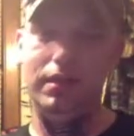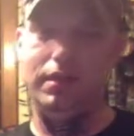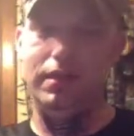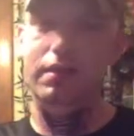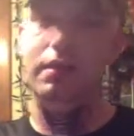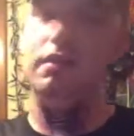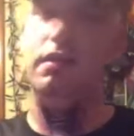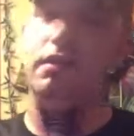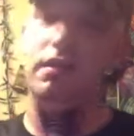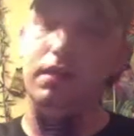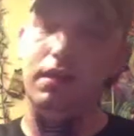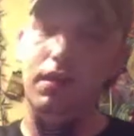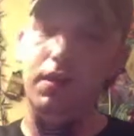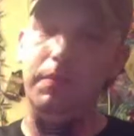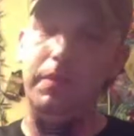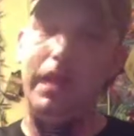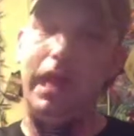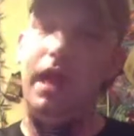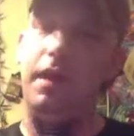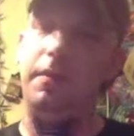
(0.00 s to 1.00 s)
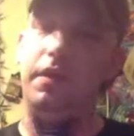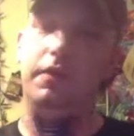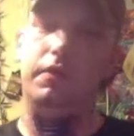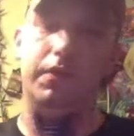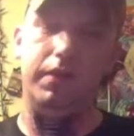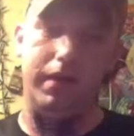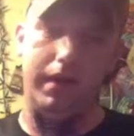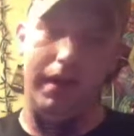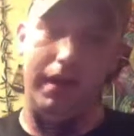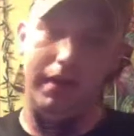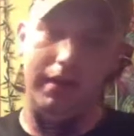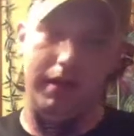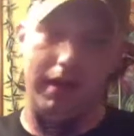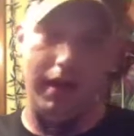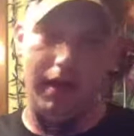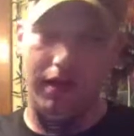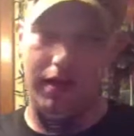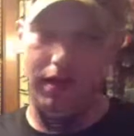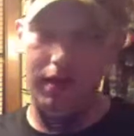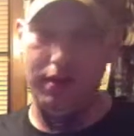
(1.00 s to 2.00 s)
and they'll be aiming for your head
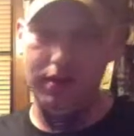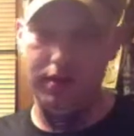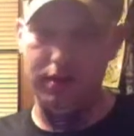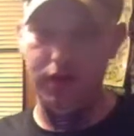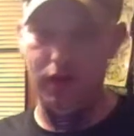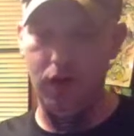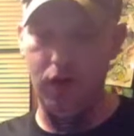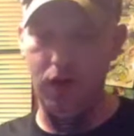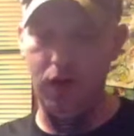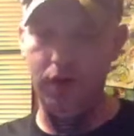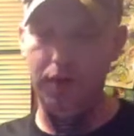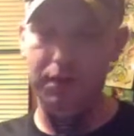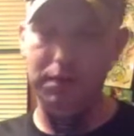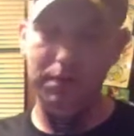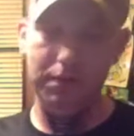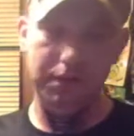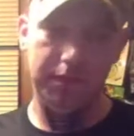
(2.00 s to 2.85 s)
then, so...